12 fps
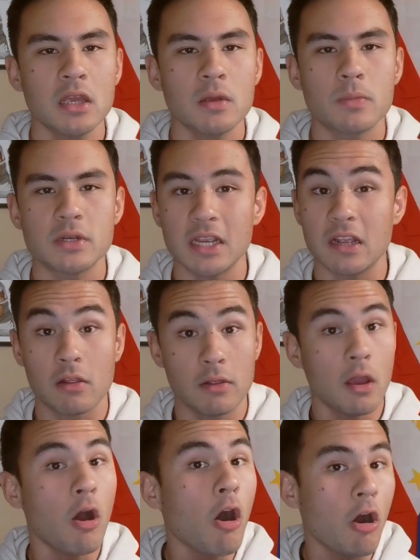particularly
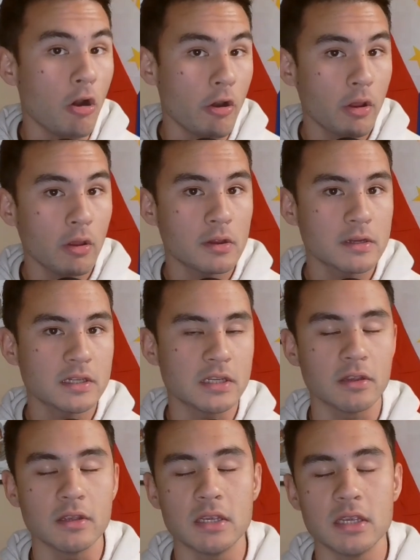hard,
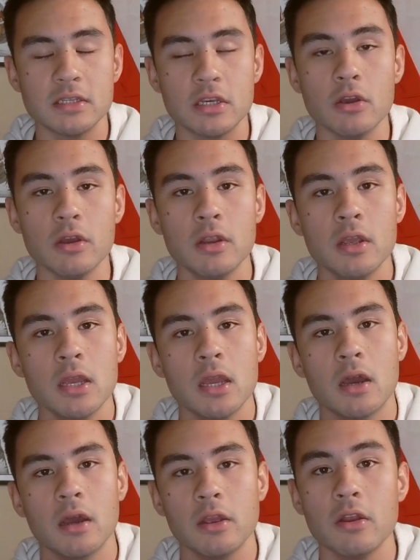still is good,
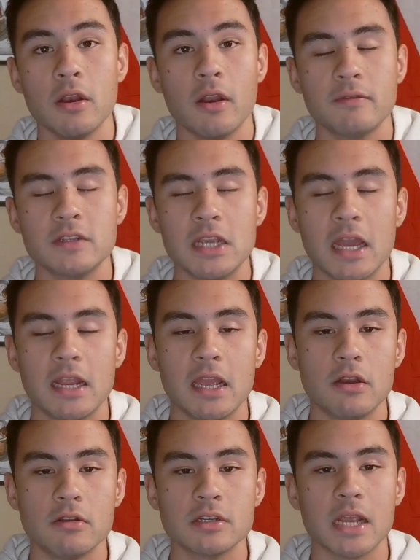good enough to get
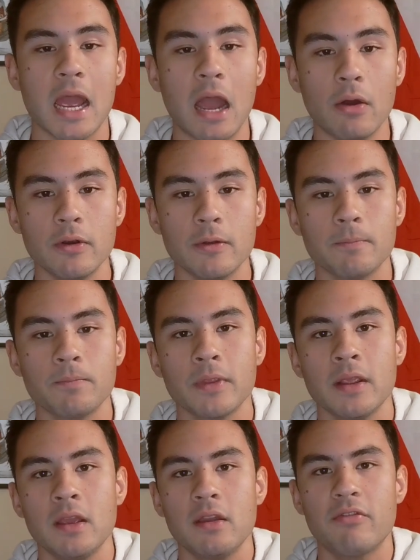hitters out.
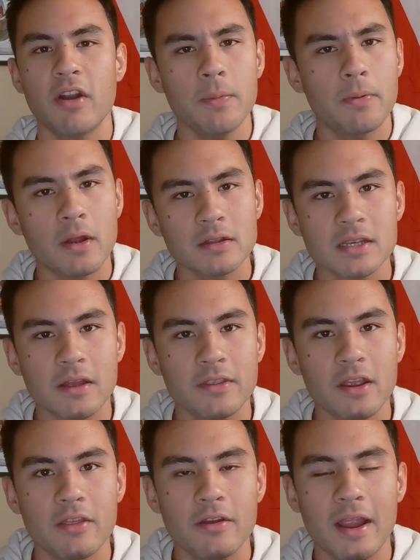Freddie Peralta, on the
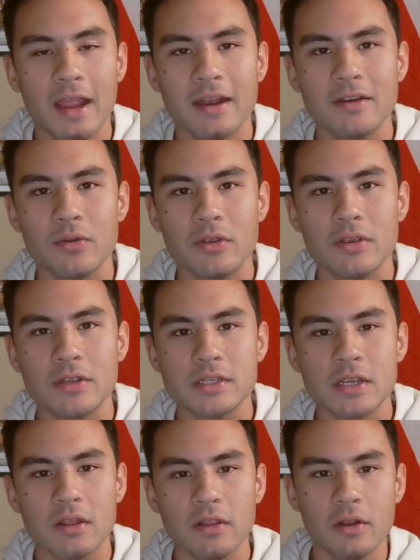other hand, is
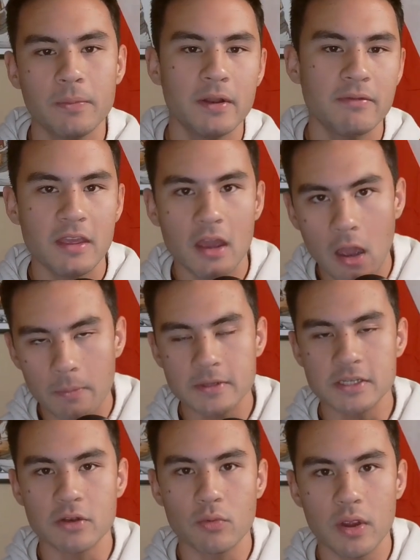a little bit of the
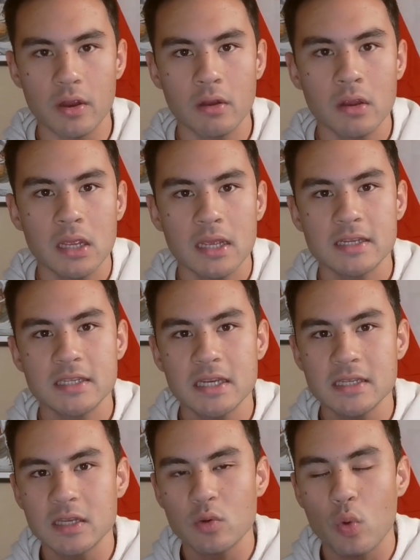opposite, where his
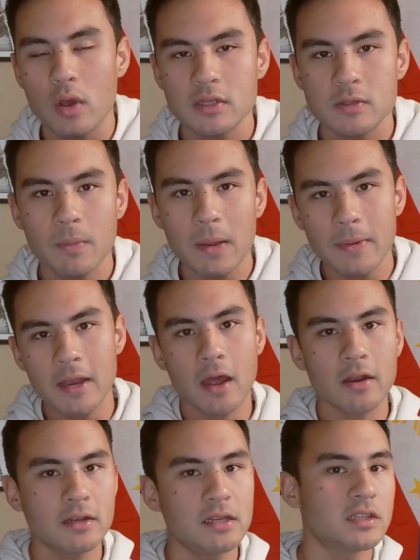season was maybe not
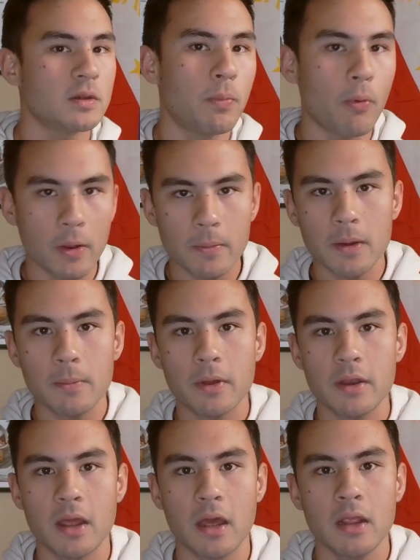a disappointment, but
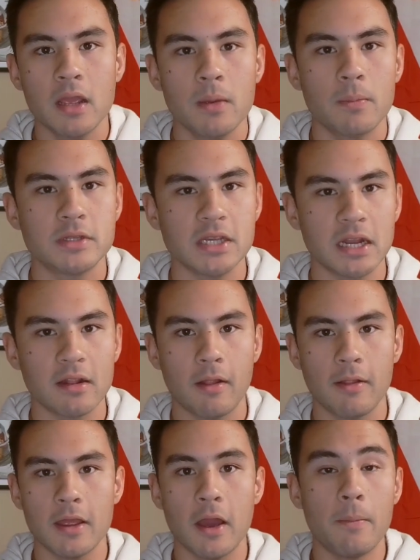not
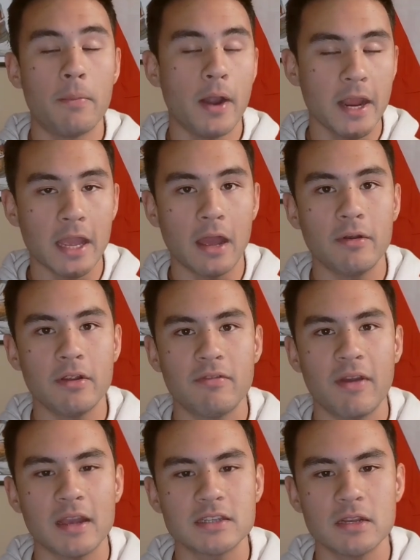particularly a breakout. In
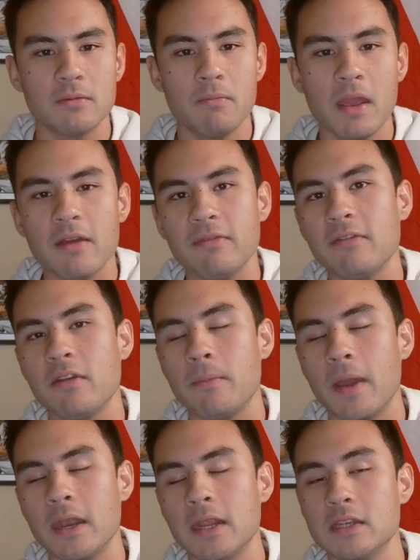fact, it may have even
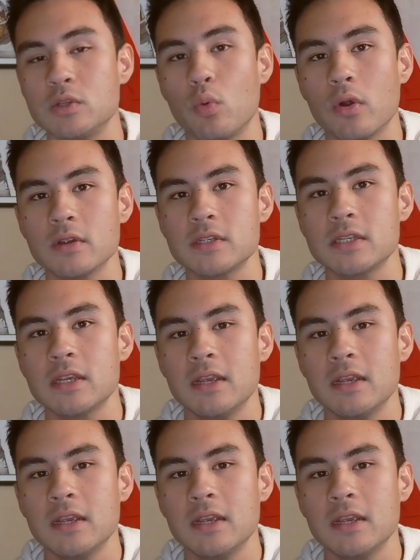been his worst